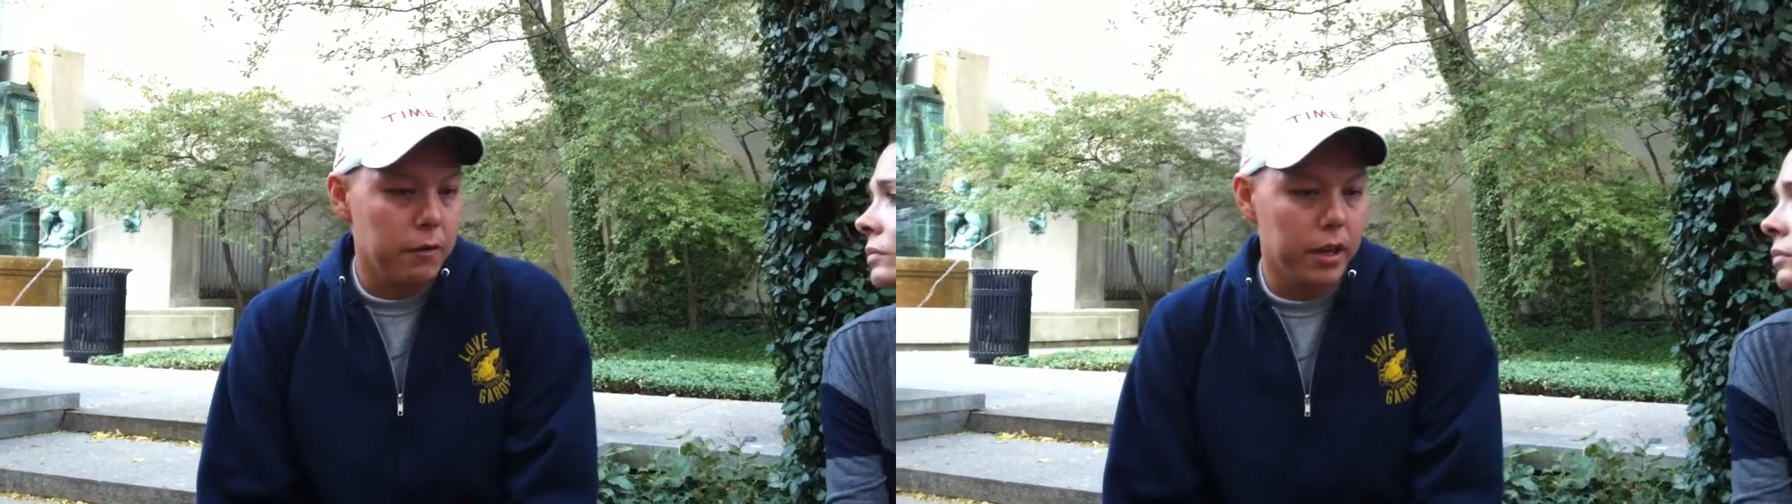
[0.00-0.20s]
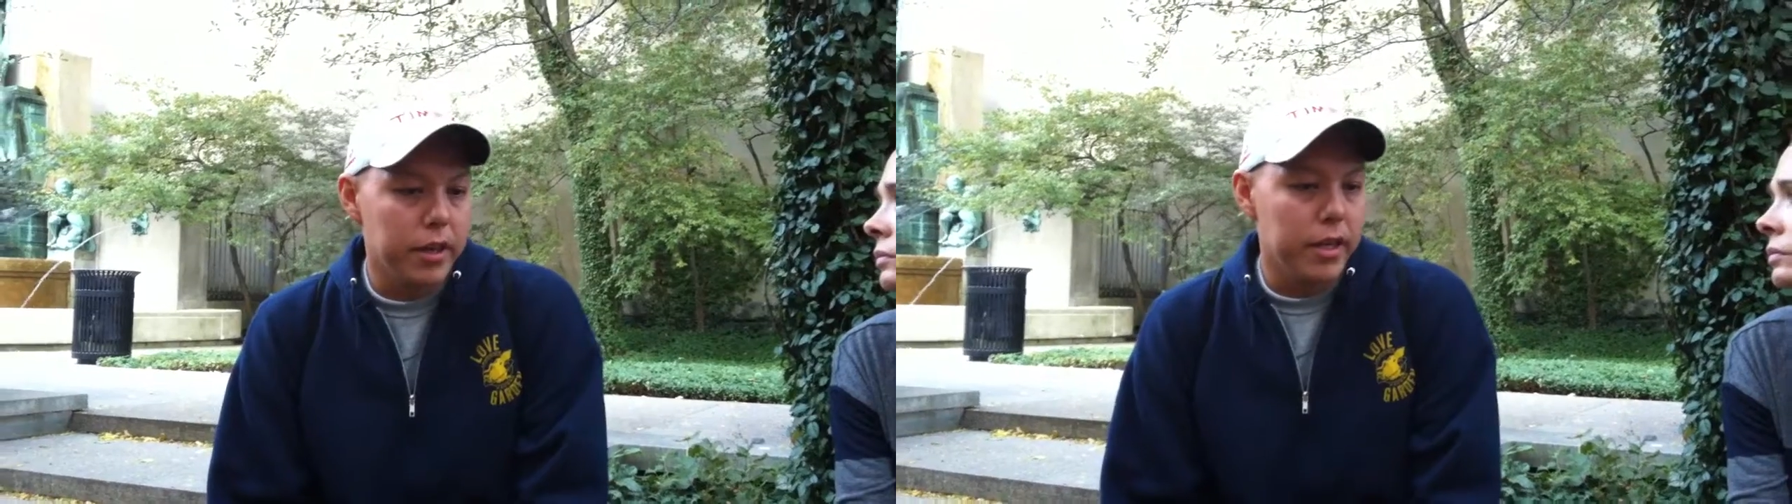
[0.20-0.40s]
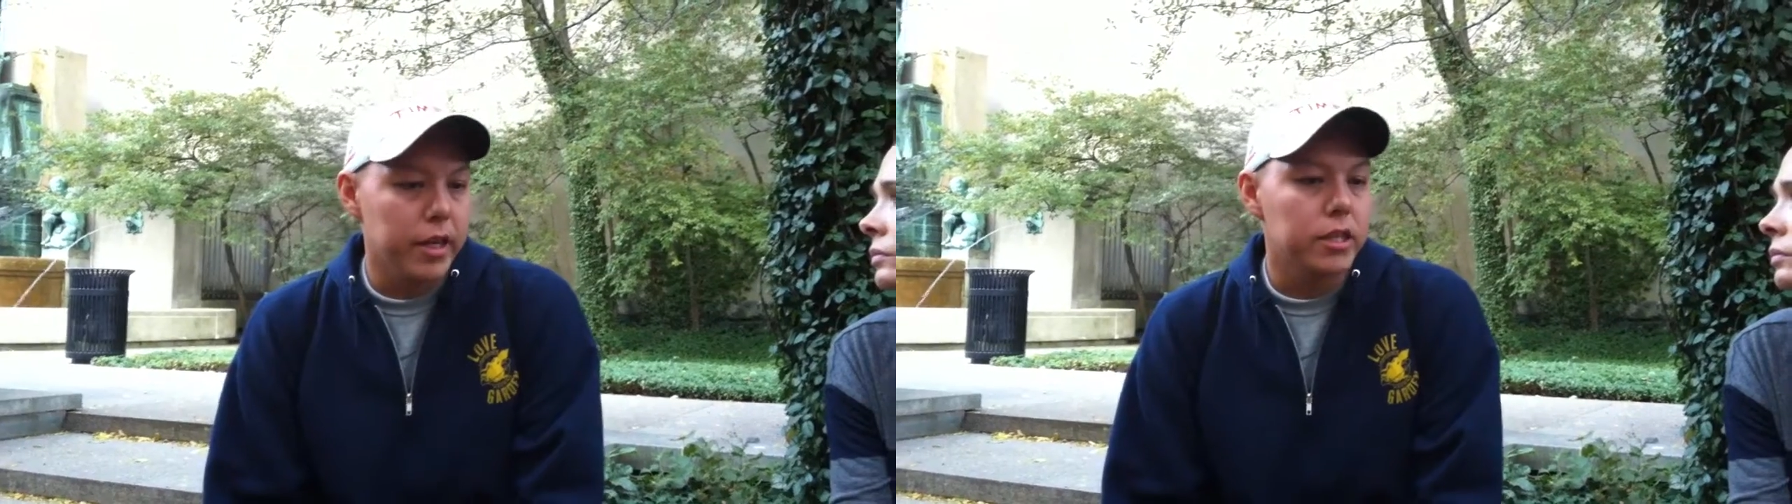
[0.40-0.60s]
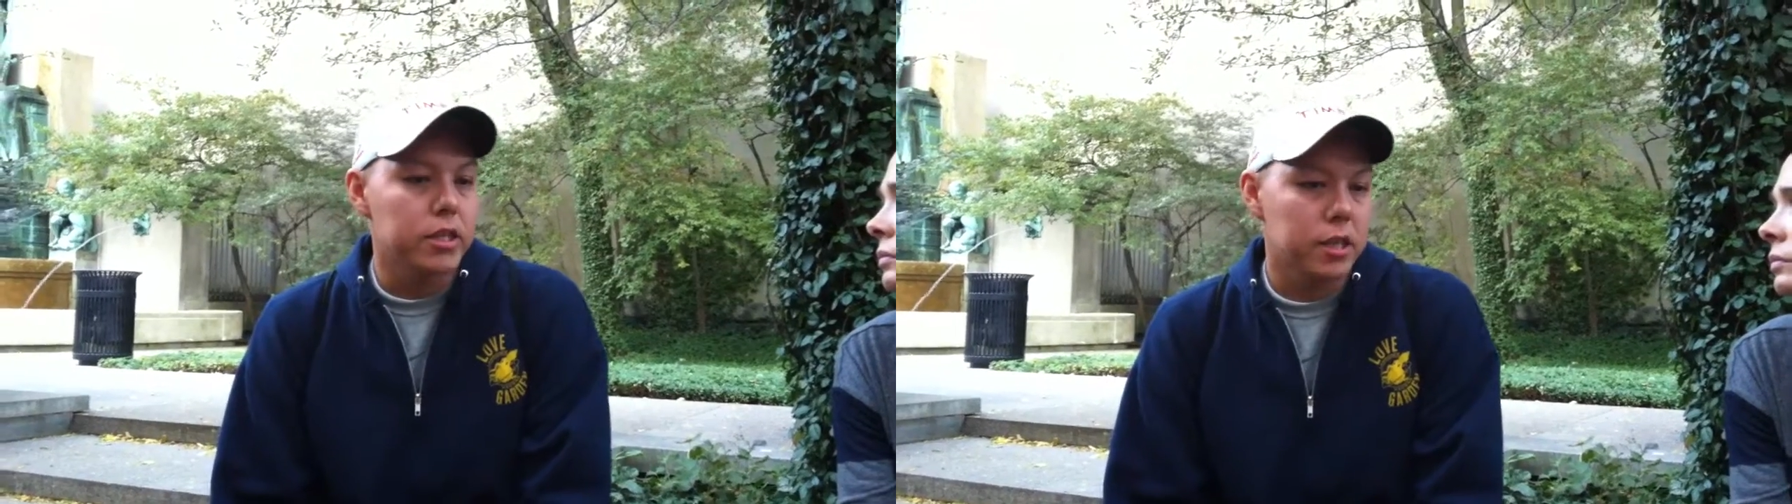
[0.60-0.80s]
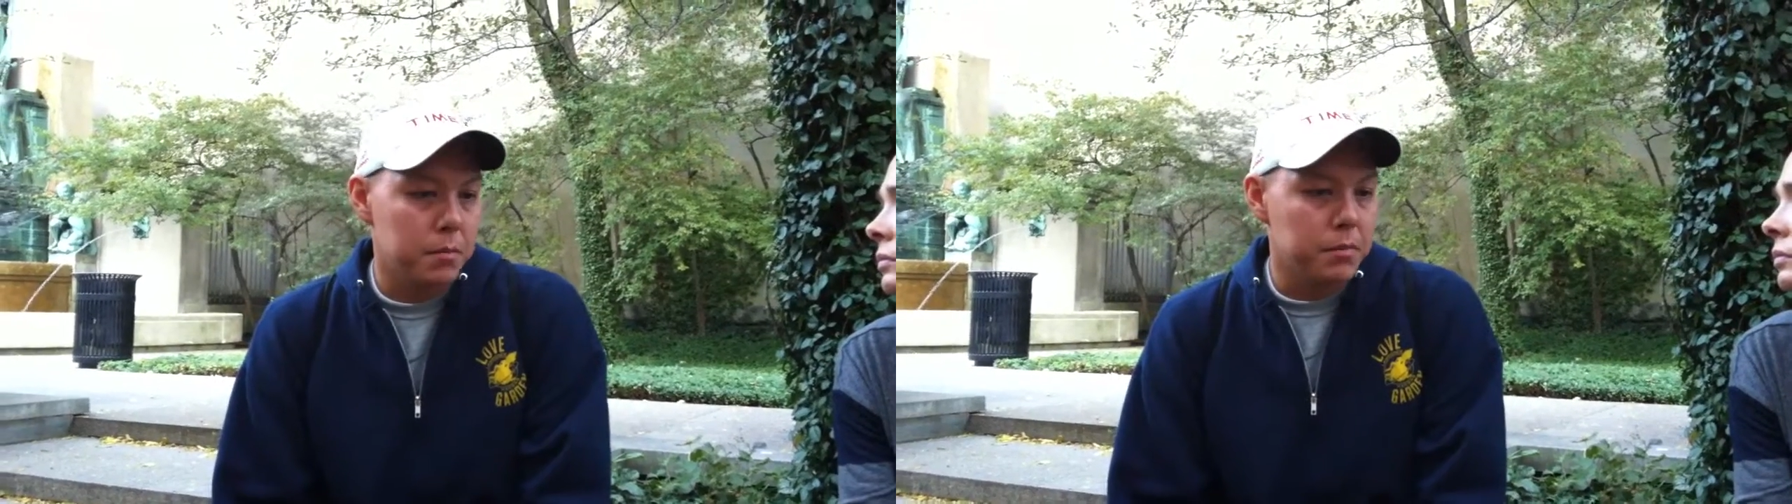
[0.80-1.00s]
really think it
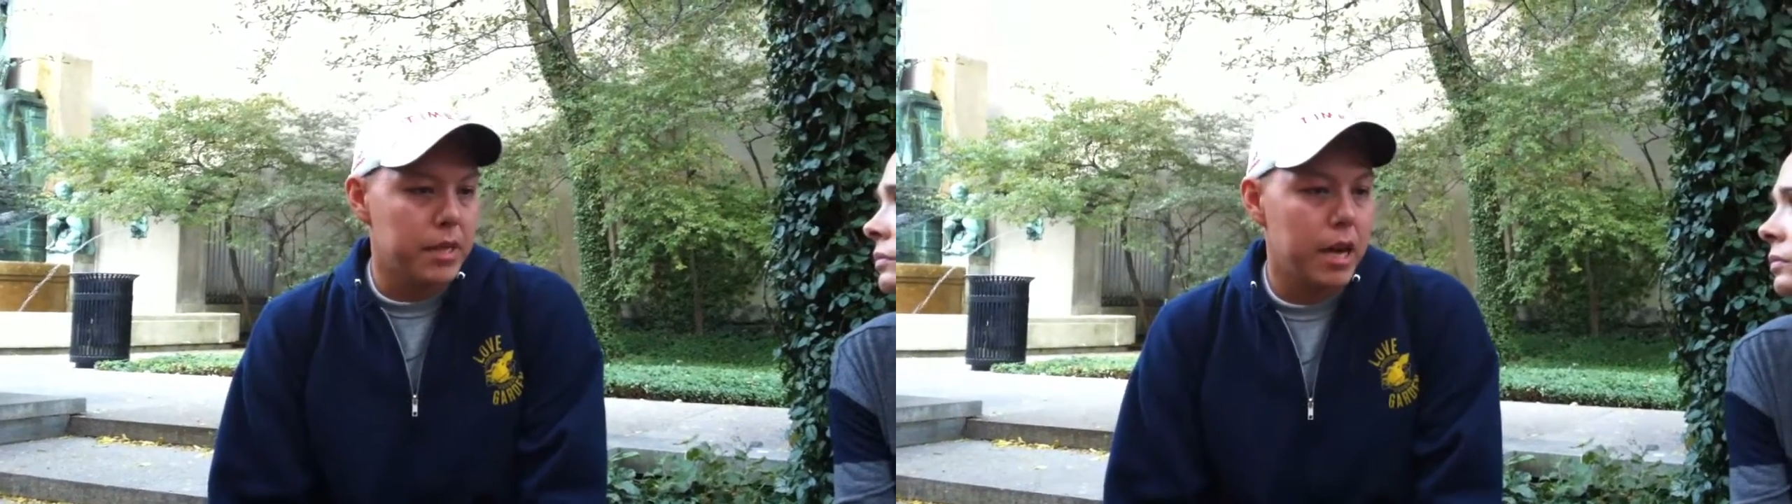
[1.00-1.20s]
just comes